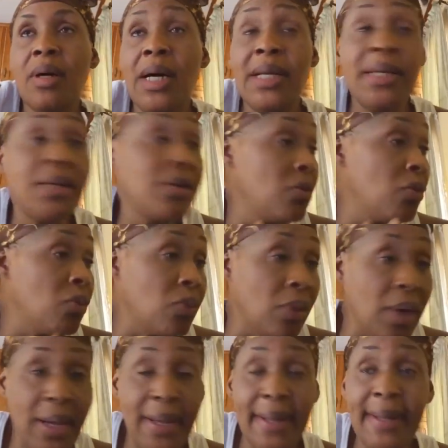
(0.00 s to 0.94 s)
I don't know
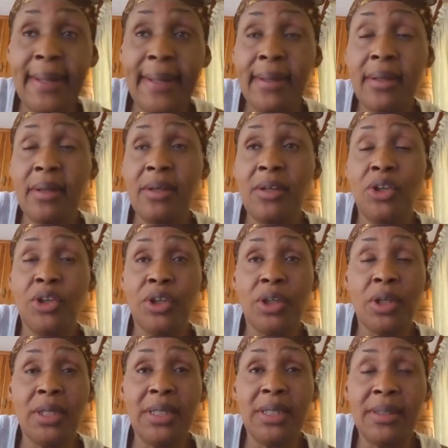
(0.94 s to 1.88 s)
why you're
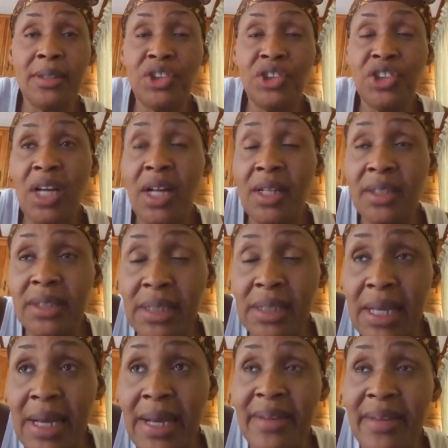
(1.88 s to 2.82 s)
not in the child's
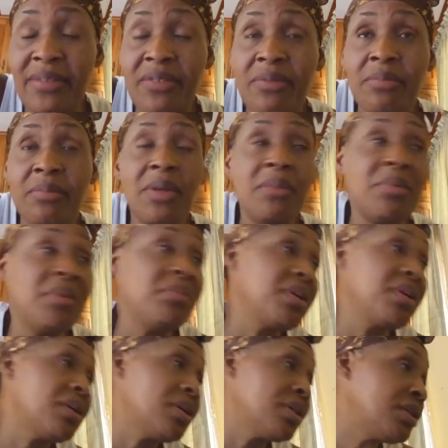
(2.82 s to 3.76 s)
life. Maybe
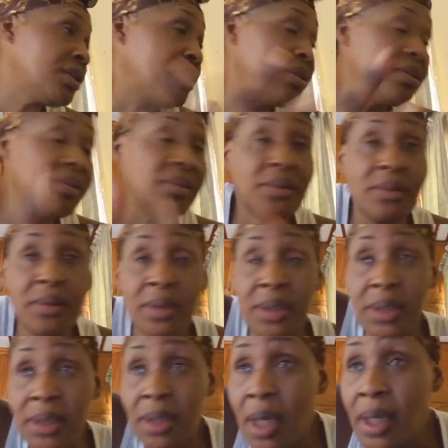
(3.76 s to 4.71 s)
because you're
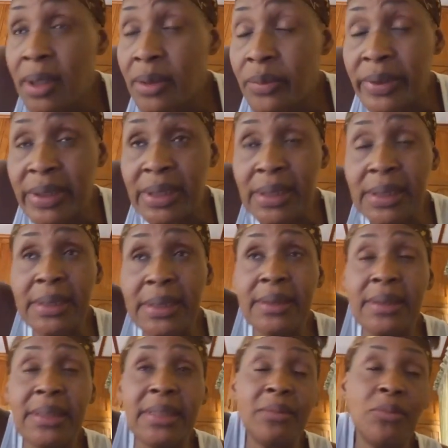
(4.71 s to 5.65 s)
not with
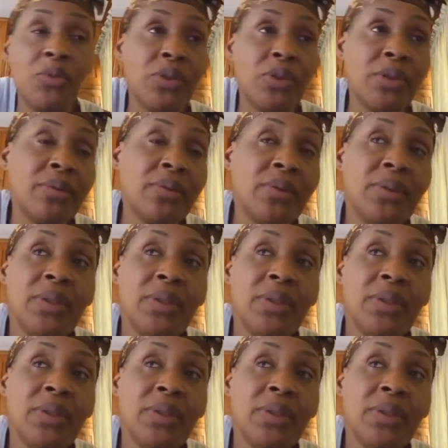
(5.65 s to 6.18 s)
Linda anymore.